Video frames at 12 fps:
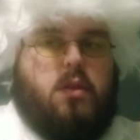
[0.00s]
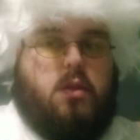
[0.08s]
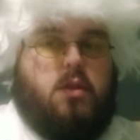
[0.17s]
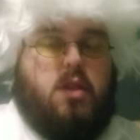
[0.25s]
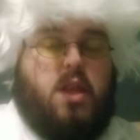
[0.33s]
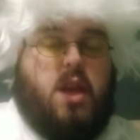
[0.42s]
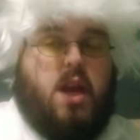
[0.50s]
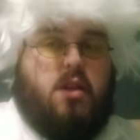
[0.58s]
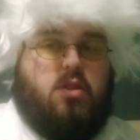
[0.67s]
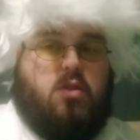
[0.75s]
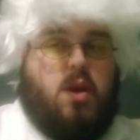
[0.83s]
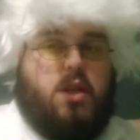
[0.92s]
So the
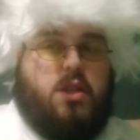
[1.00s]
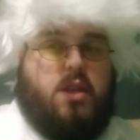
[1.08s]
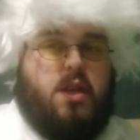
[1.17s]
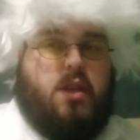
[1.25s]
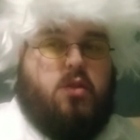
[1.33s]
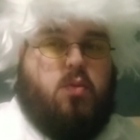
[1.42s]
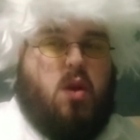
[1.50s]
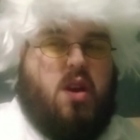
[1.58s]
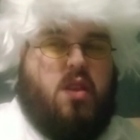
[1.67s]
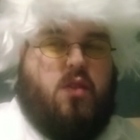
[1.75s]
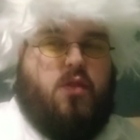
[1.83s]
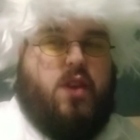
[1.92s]
next question is, what
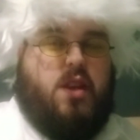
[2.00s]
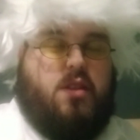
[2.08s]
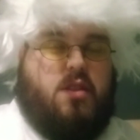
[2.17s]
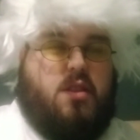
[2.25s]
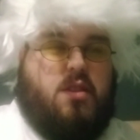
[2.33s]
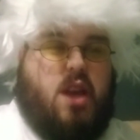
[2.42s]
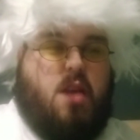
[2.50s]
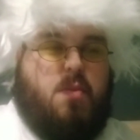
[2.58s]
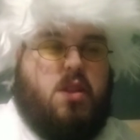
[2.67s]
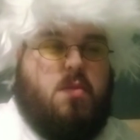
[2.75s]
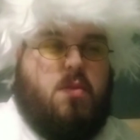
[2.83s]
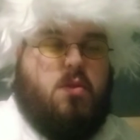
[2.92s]
are the things that scare
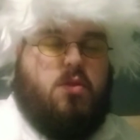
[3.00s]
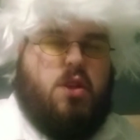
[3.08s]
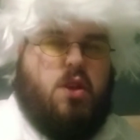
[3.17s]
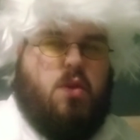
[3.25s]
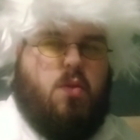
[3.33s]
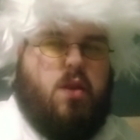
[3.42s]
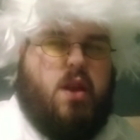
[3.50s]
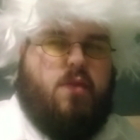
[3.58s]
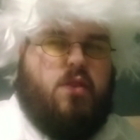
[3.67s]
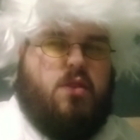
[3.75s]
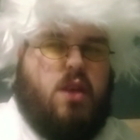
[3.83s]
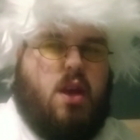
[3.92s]
me the most that no one
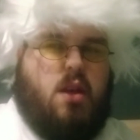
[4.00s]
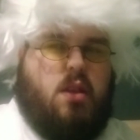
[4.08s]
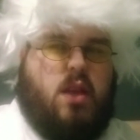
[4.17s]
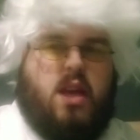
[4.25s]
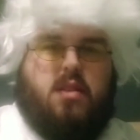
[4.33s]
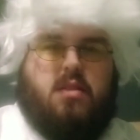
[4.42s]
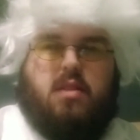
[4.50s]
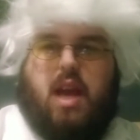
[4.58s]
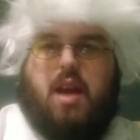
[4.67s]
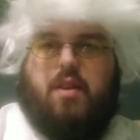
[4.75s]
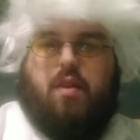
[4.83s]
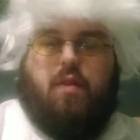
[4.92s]
ever is
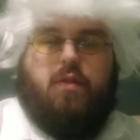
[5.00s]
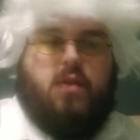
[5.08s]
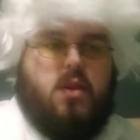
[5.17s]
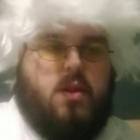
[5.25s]
scared of?